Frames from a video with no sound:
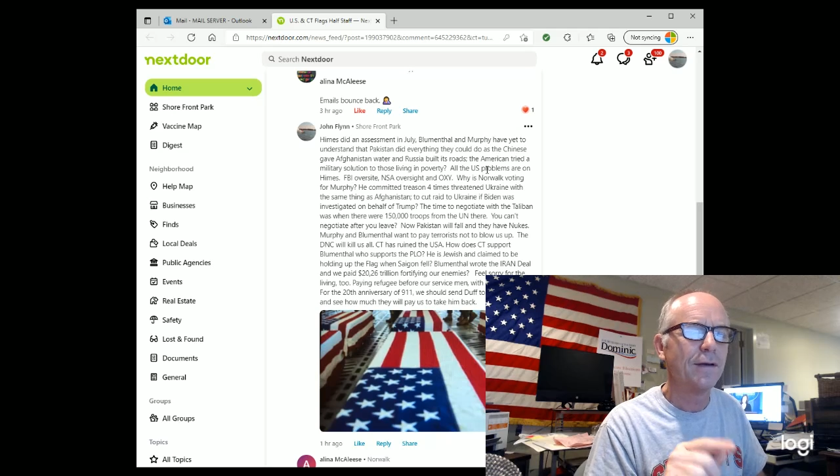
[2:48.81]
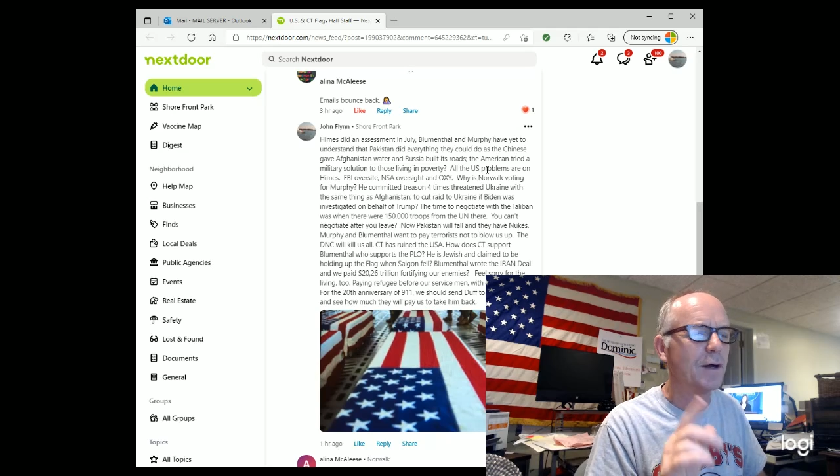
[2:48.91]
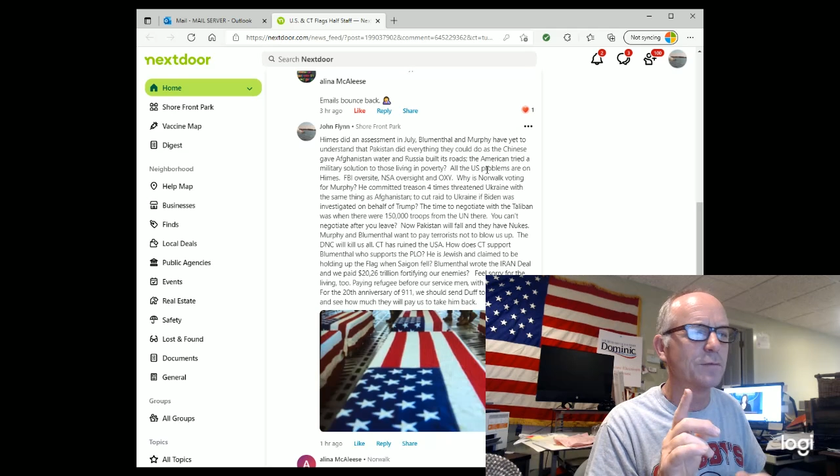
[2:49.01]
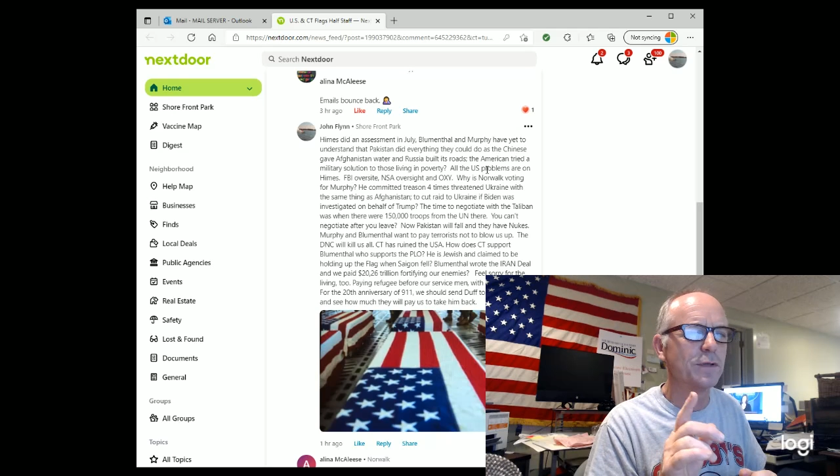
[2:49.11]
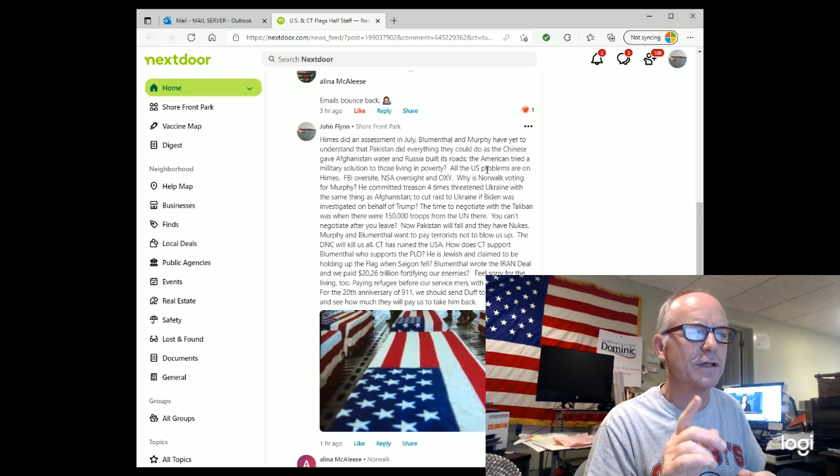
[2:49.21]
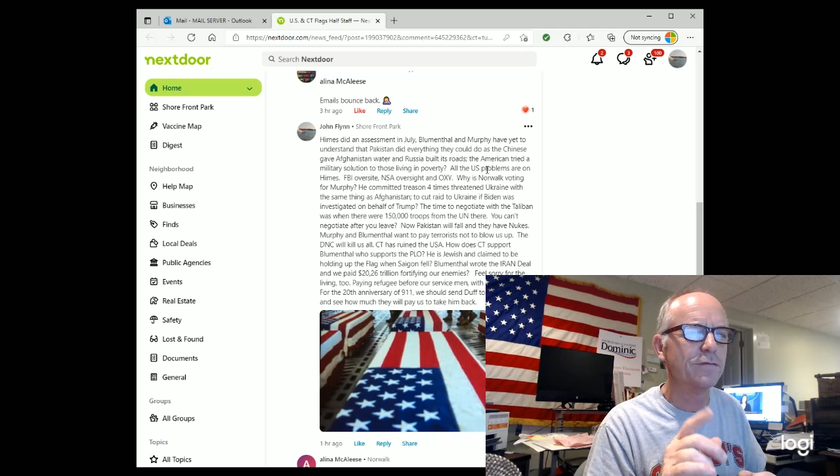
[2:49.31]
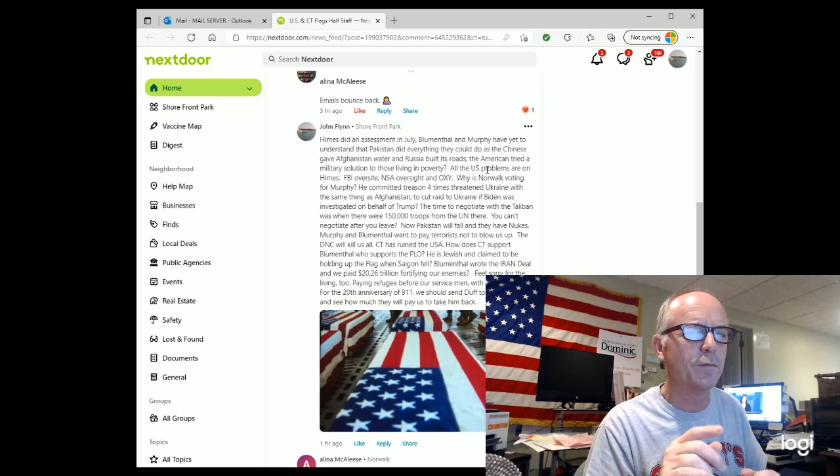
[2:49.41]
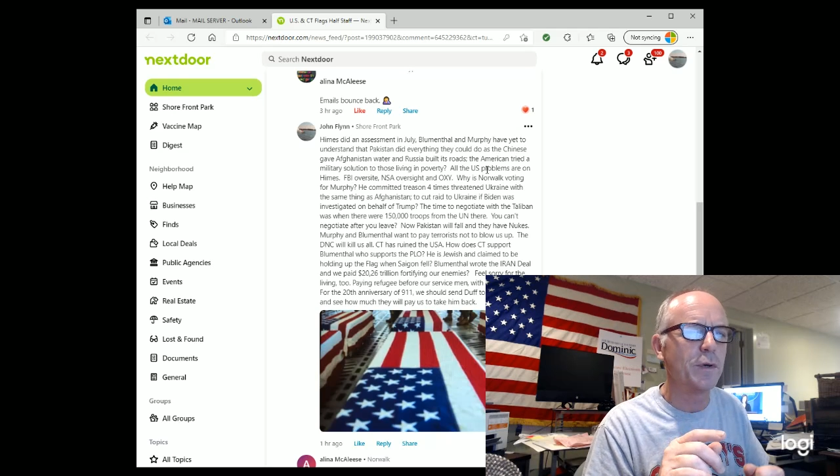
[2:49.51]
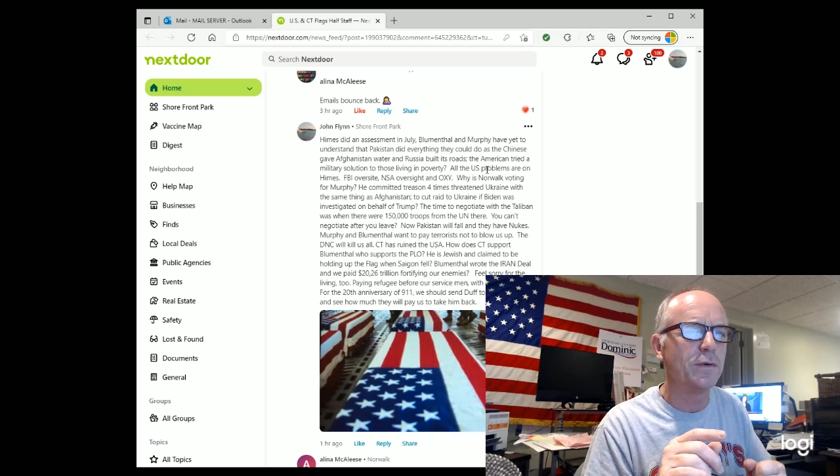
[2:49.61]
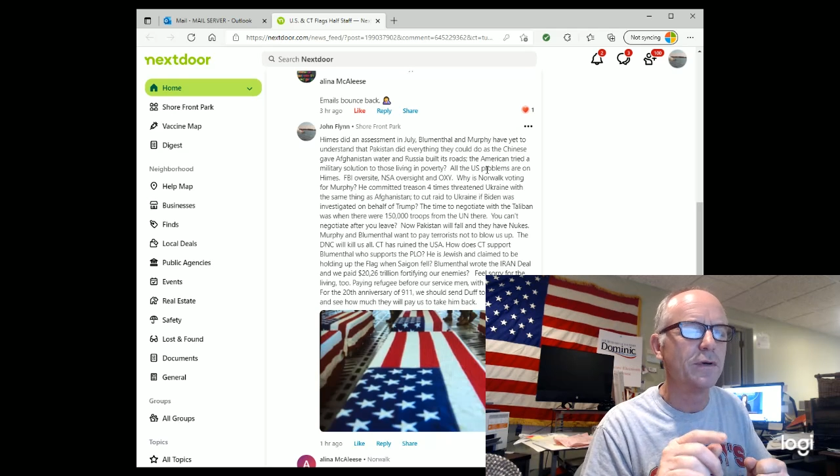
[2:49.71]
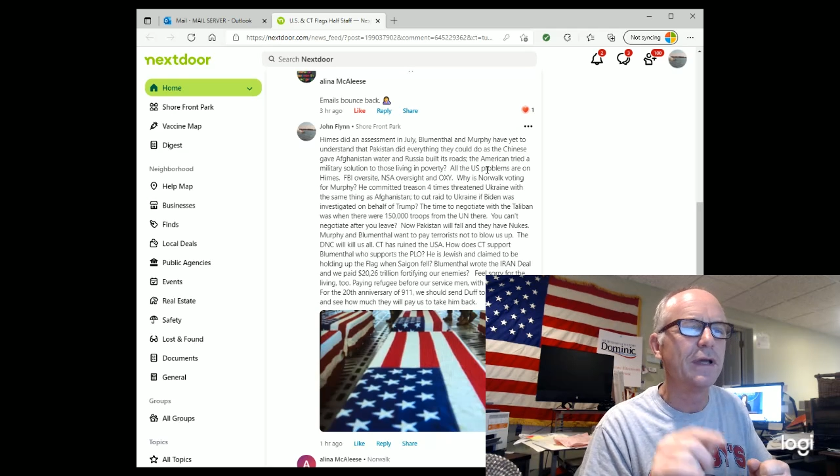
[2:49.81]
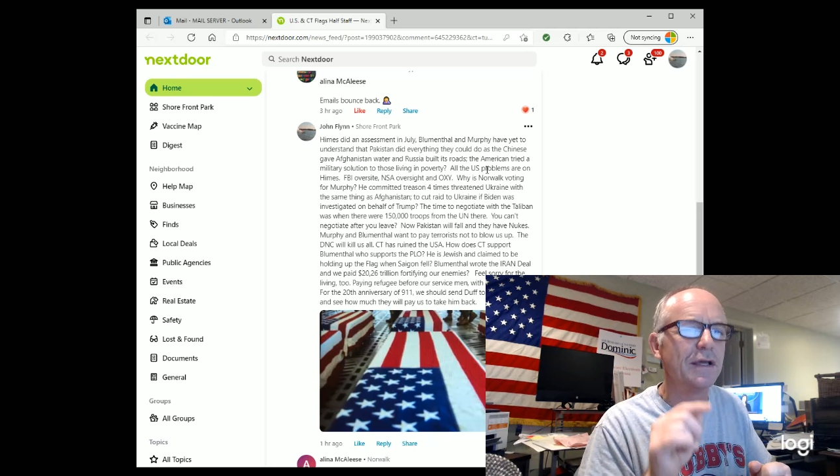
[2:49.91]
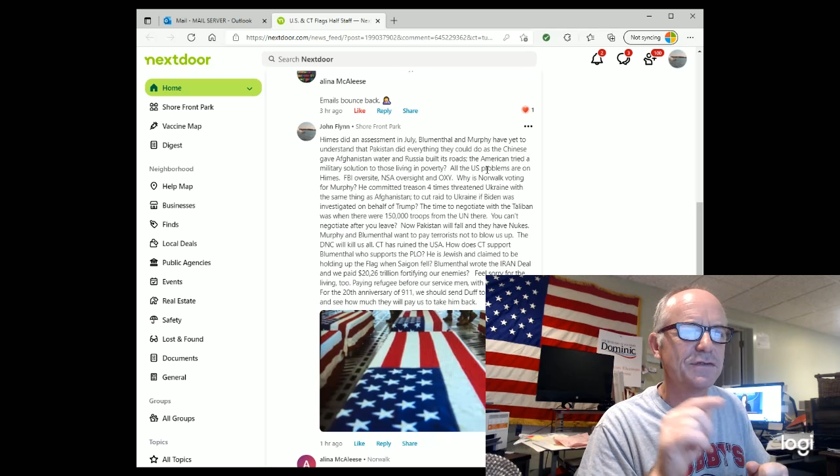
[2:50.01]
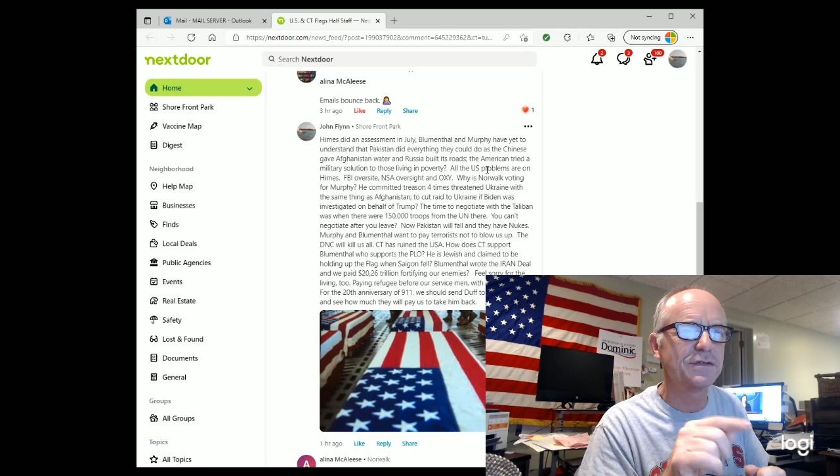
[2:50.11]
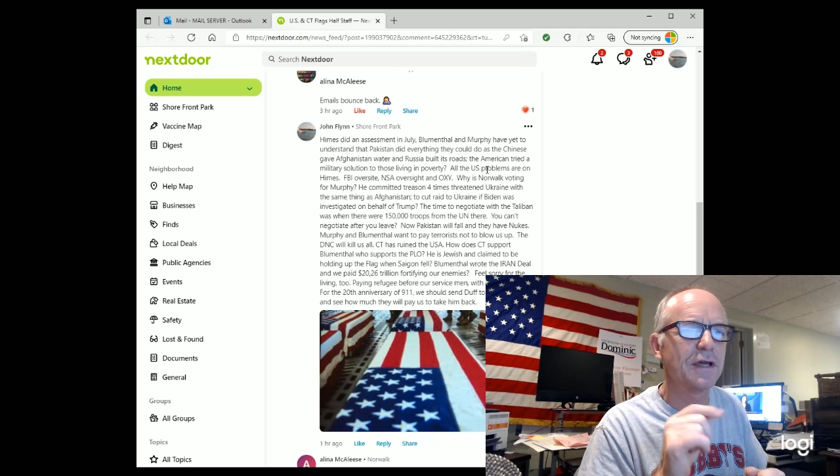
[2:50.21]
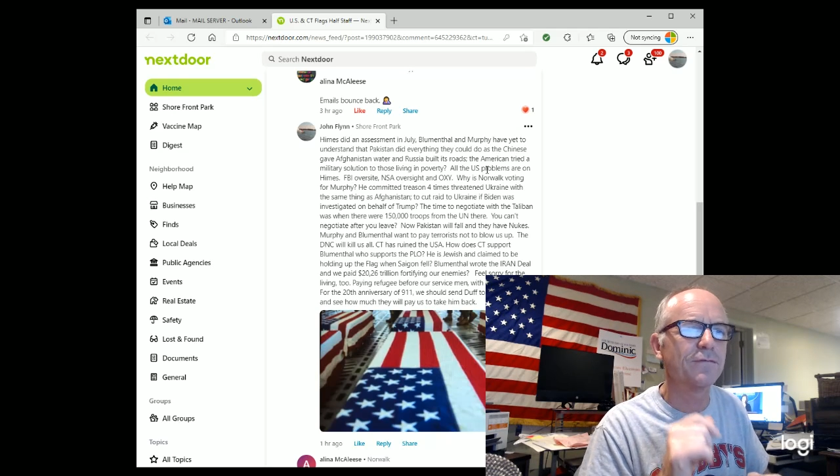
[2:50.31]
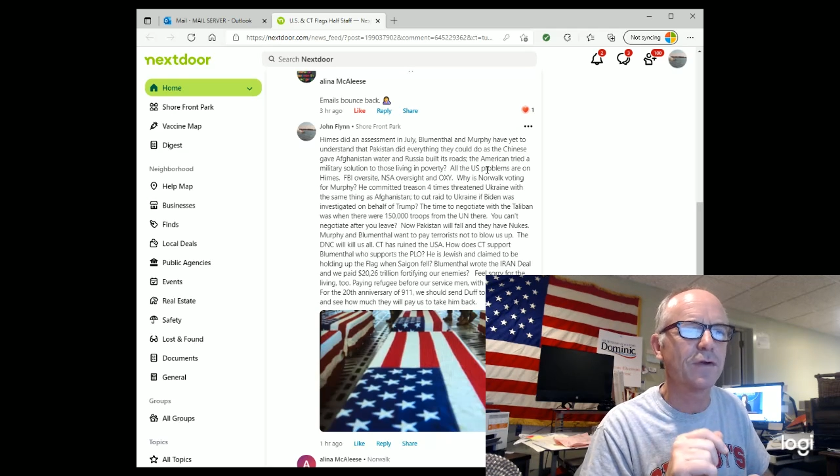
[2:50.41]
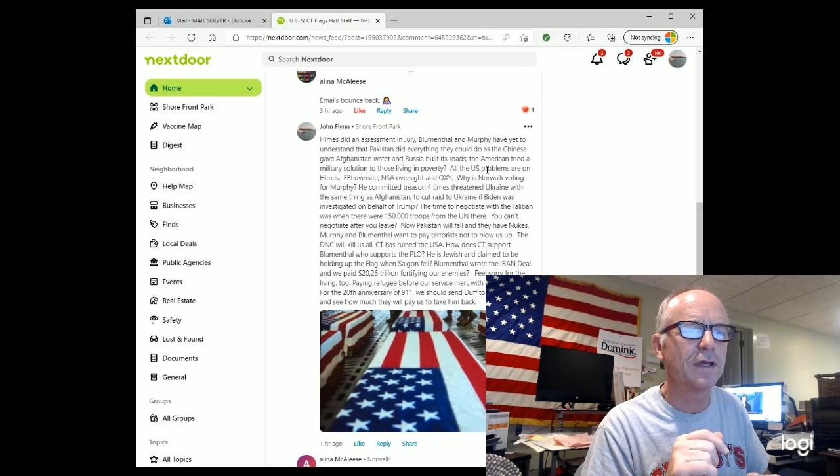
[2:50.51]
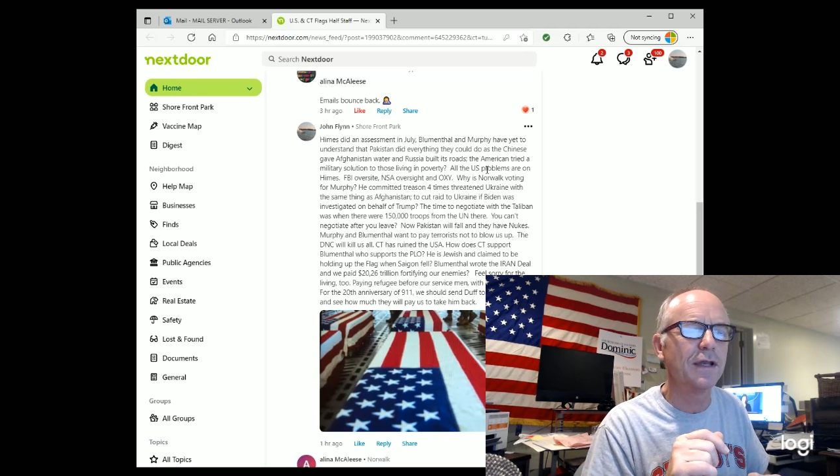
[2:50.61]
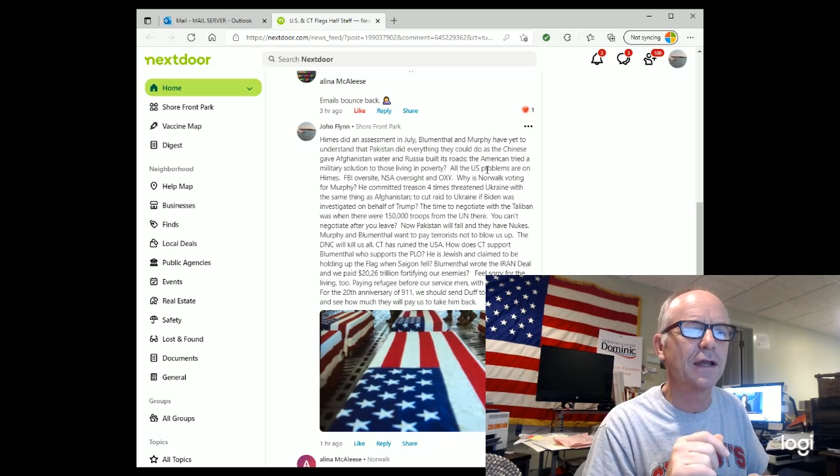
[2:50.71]
Unbelievable. In
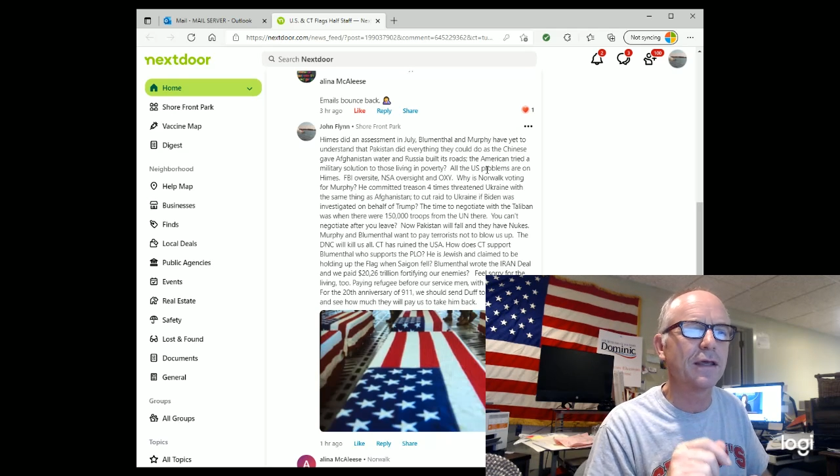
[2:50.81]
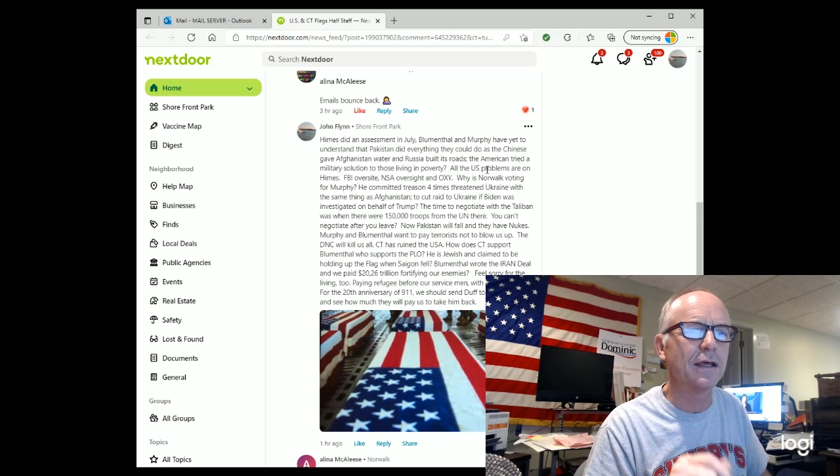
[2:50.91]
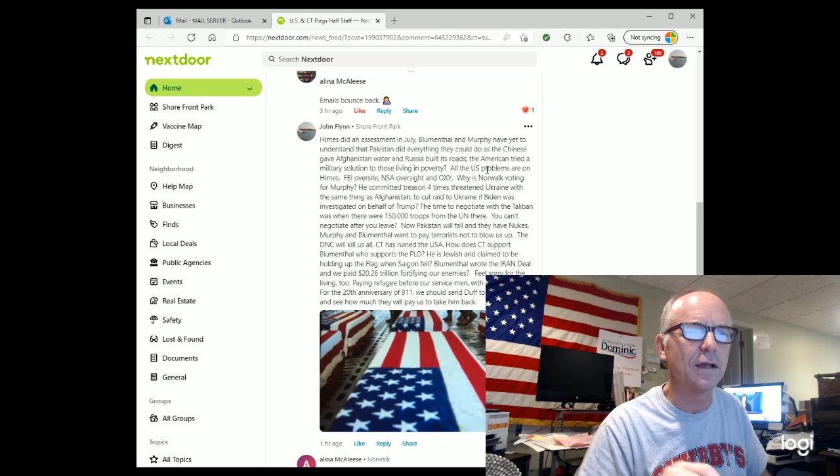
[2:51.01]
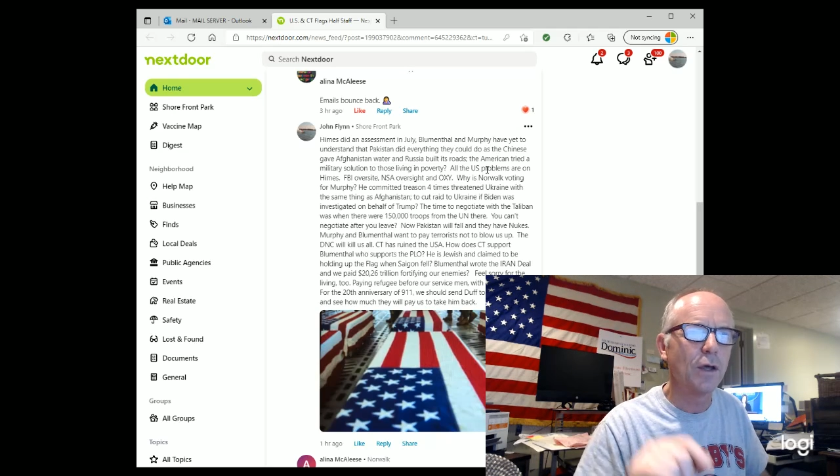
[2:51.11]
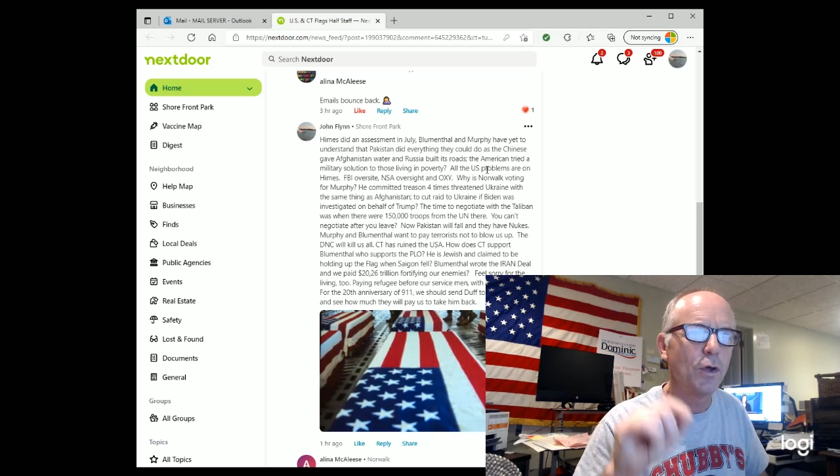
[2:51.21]
Stamford, Connecticut,